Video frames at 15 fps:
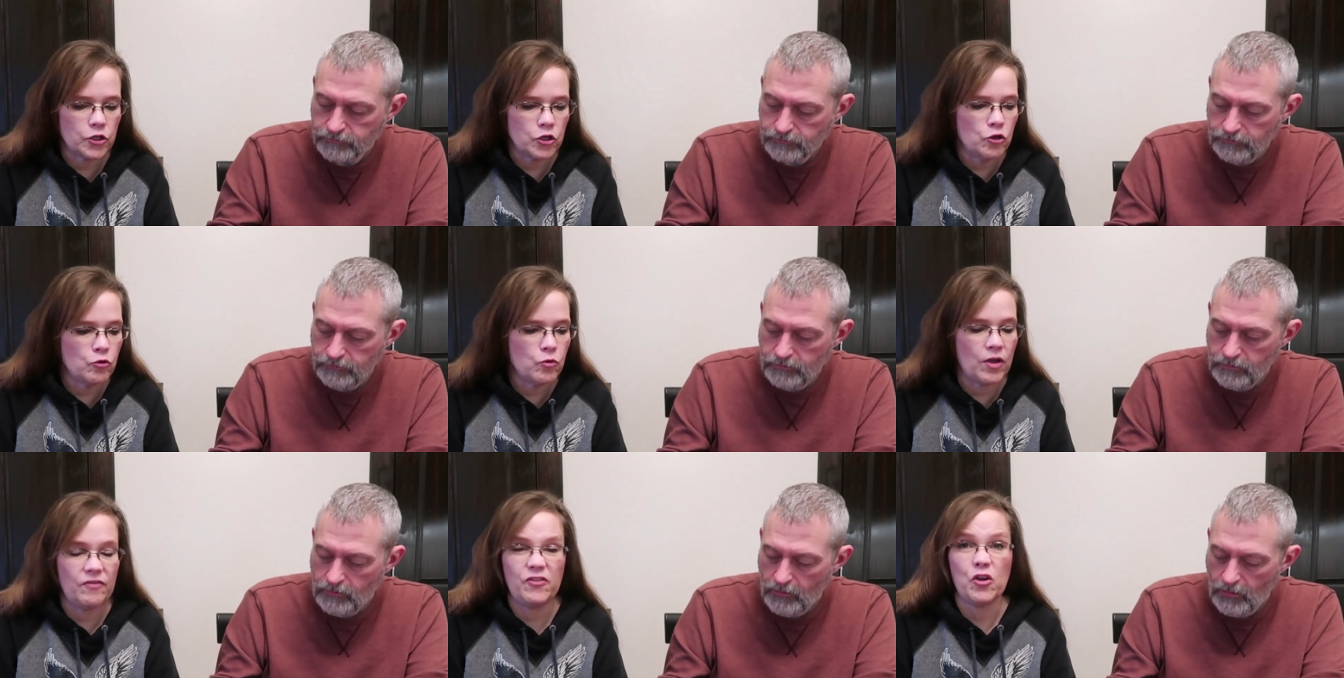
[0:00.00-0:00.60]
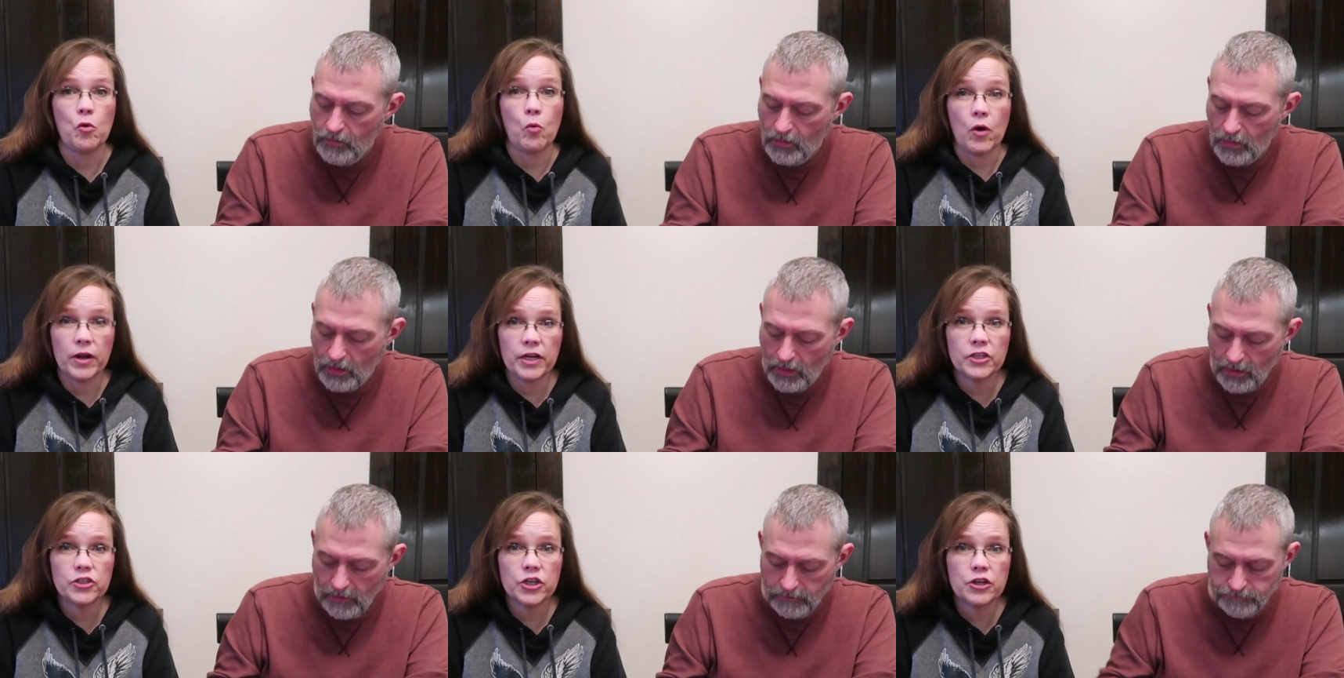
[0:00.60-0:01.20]
Speaker 1: you, if you wanted
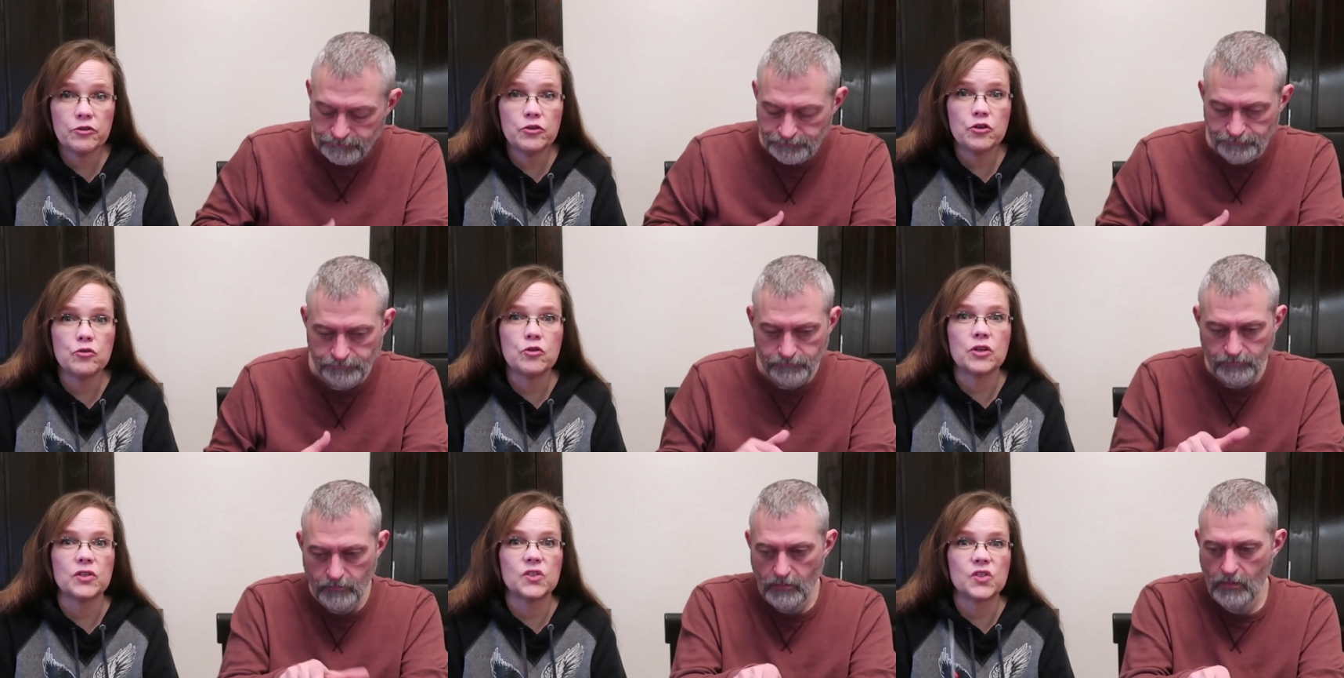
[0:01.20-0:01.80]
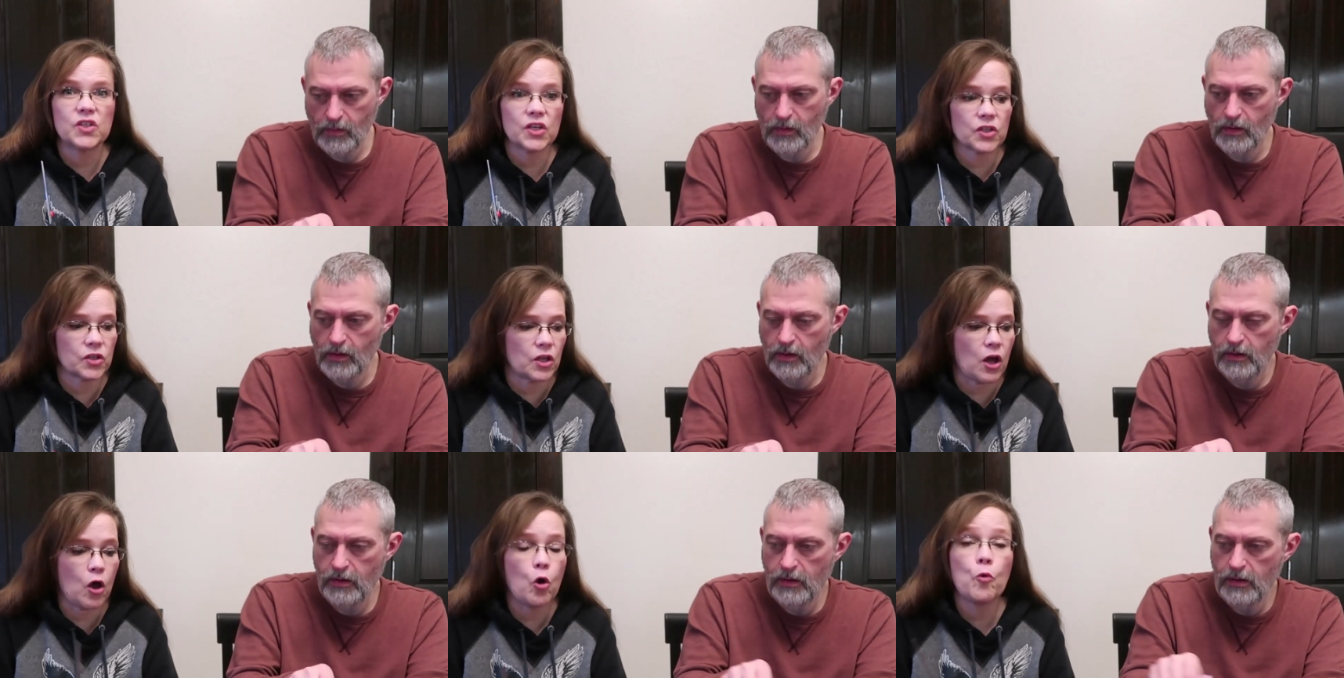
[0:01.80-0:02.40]
to, you could stick the
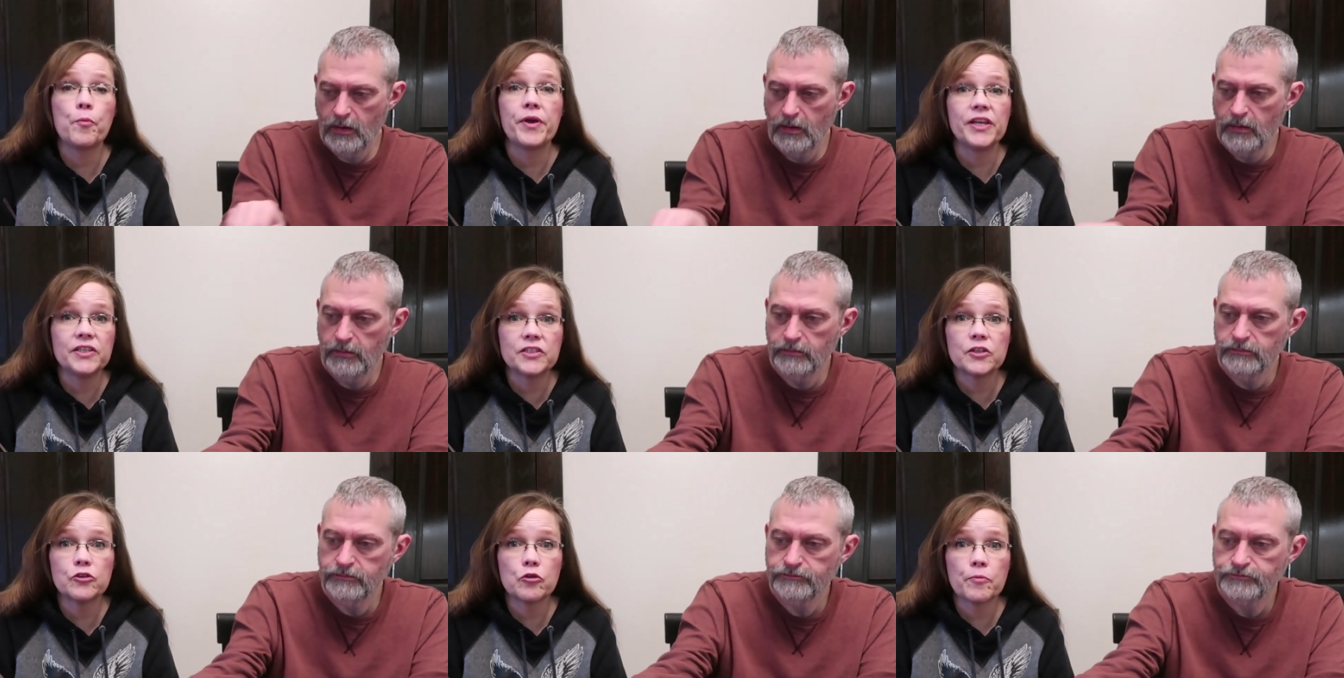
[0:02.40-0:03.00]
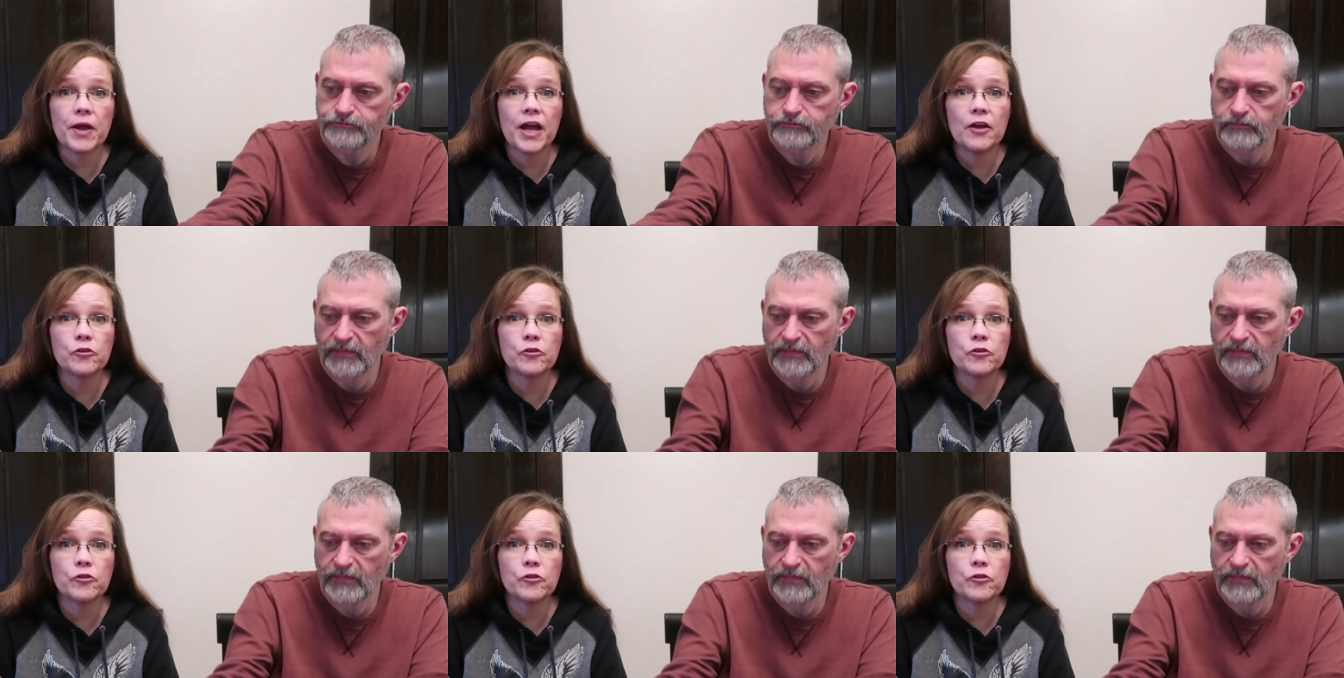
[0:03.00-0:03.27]
whole piece in your mouth.